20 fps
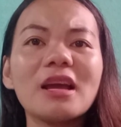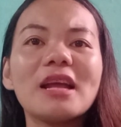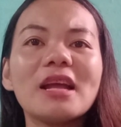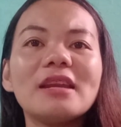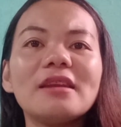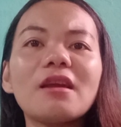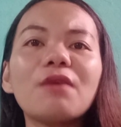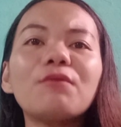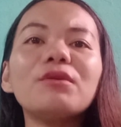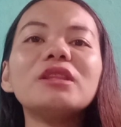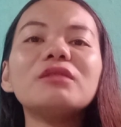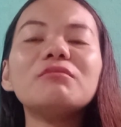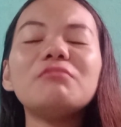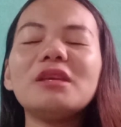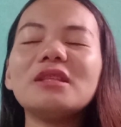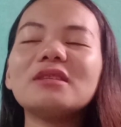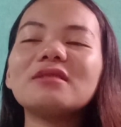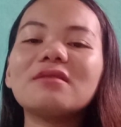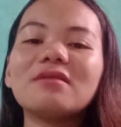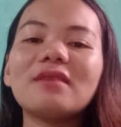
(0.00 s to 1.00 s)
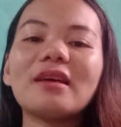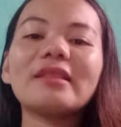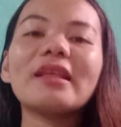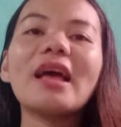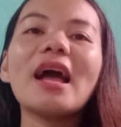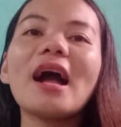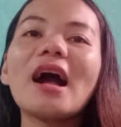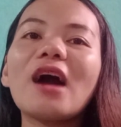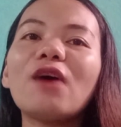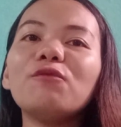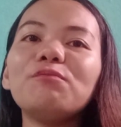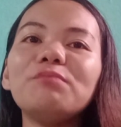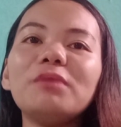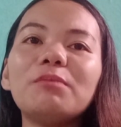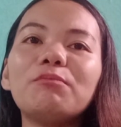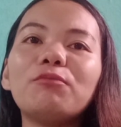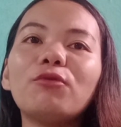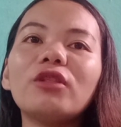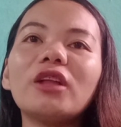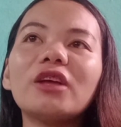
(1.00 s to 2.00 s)
Now, it means that how
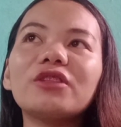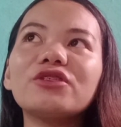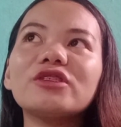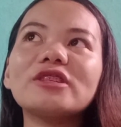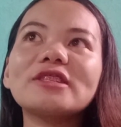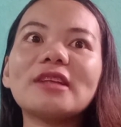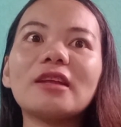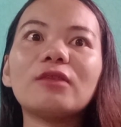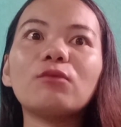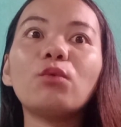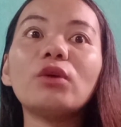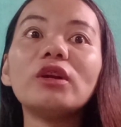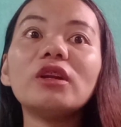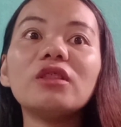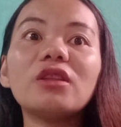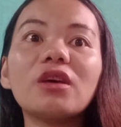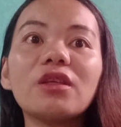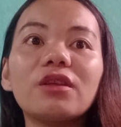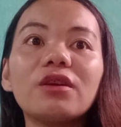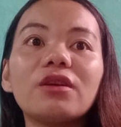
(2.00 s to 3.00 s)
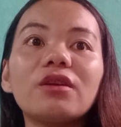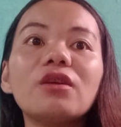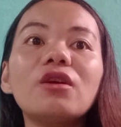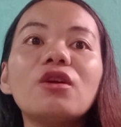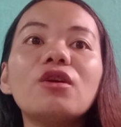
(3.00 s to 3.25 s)
people understand one another